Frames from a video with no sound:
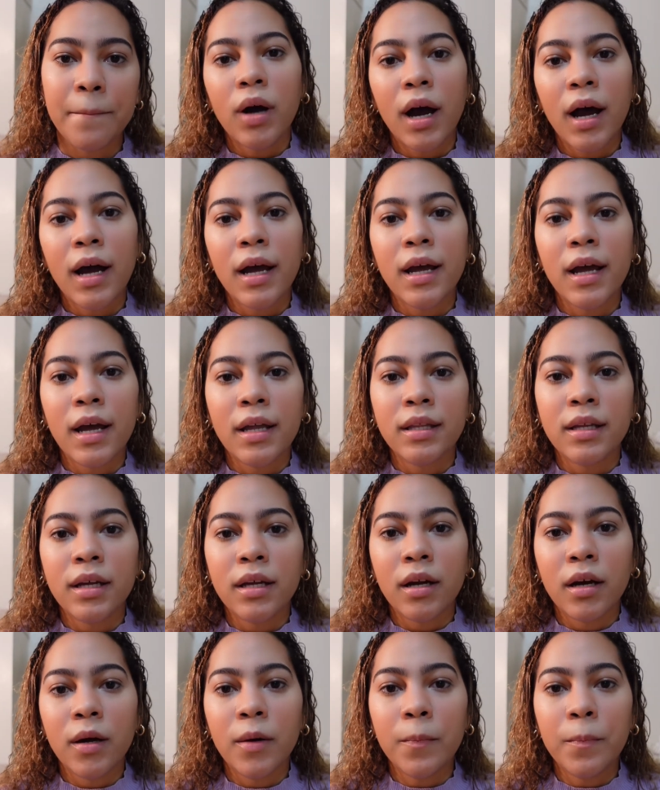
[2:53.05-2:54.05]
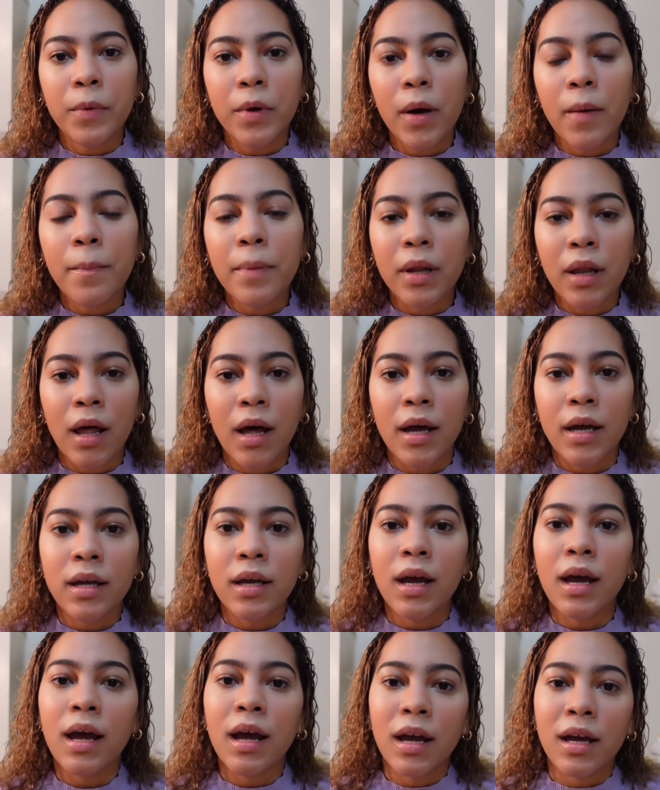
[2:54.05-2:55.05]
I ended up
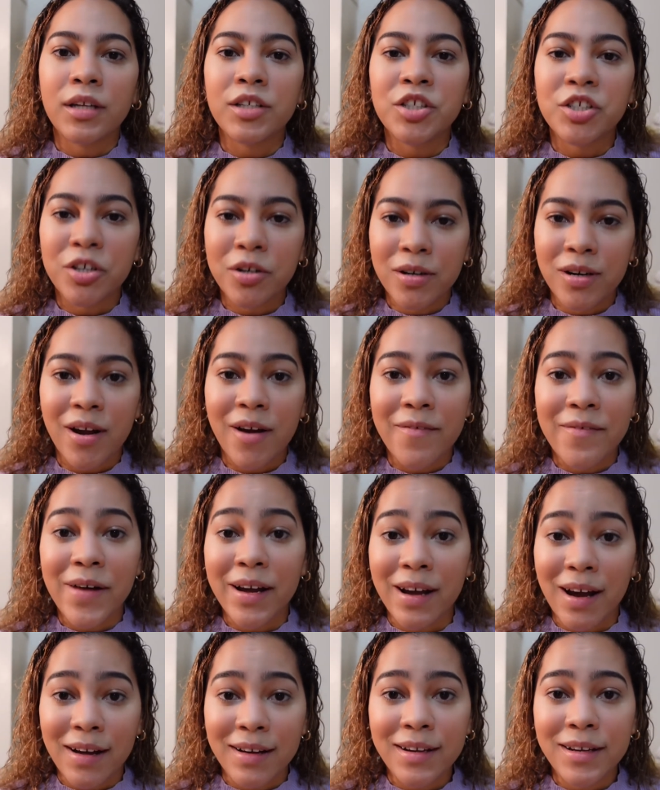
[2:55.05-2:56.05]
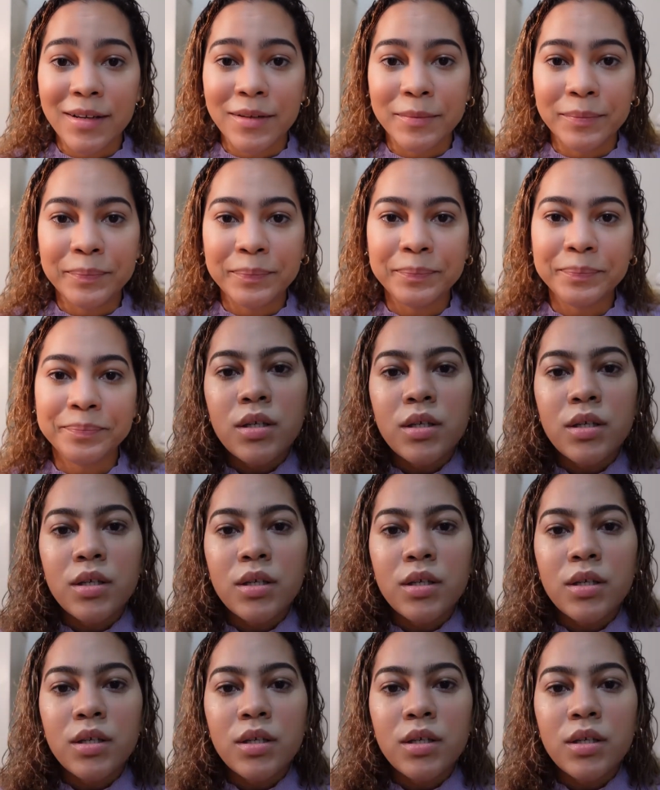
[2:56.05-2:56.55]
applying, and sure enough, I got in.